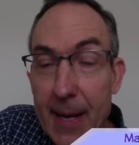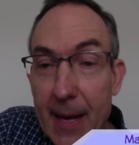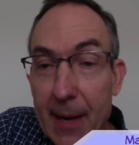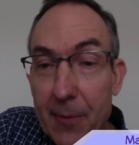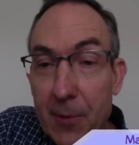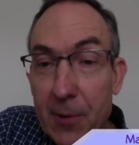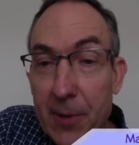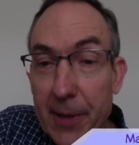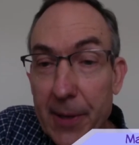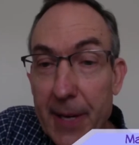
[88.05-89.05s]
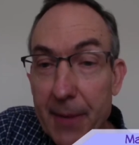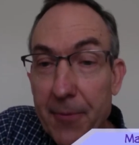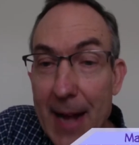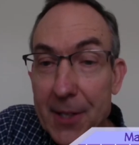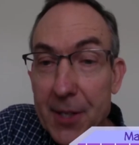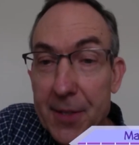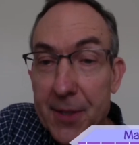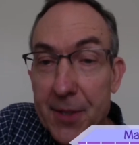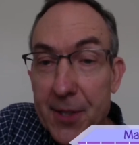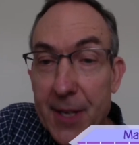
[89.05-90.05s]
And we're looking at
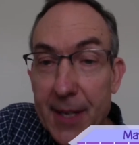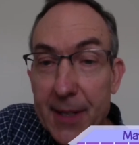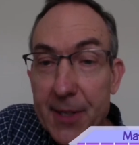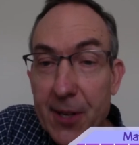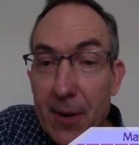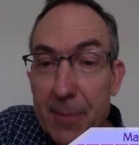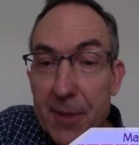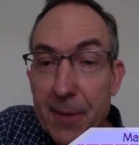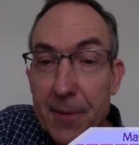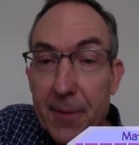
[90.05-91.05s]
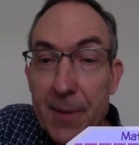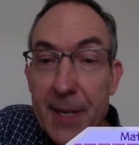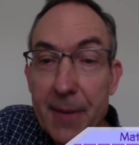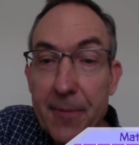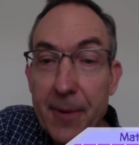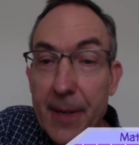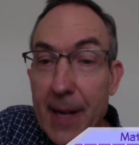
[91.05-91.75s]
fractions in terms of three different